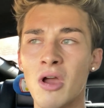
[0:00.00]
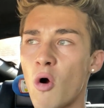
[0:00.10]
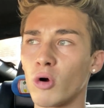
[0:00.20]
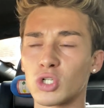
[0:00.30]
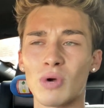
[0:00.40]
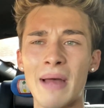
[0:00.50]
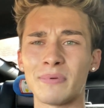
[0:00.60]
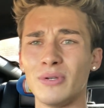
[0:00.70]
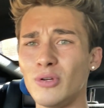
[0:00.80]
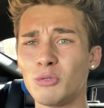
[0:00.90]
or is wrapped
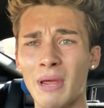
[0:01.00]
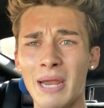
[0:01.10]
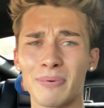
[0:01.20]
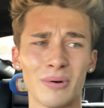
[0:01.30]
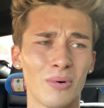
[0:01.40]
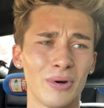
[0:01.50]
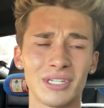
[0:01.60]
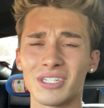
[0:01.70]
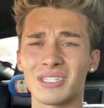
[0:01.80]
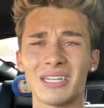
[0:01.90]
in newspaper, or it
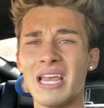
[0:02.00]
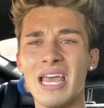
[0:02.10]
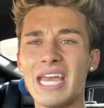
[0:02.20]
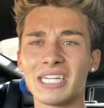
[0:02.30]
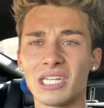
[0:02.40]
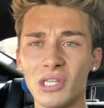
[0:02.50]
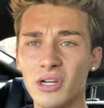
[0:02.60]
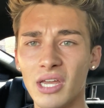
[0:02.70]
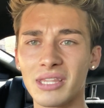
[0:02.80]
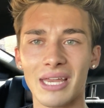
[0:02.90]
doesn't
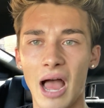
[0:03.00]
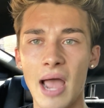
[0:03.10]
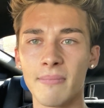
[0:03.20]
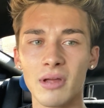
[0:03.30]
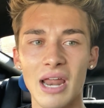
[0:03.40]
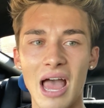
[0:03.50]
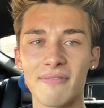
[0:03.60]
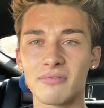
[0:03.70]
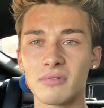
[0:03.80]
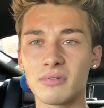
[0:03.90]
look good, then I'm gonna
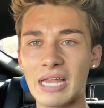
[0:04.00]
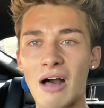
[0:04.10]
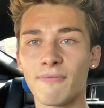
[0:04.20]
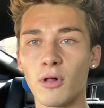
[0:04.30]
have doubtful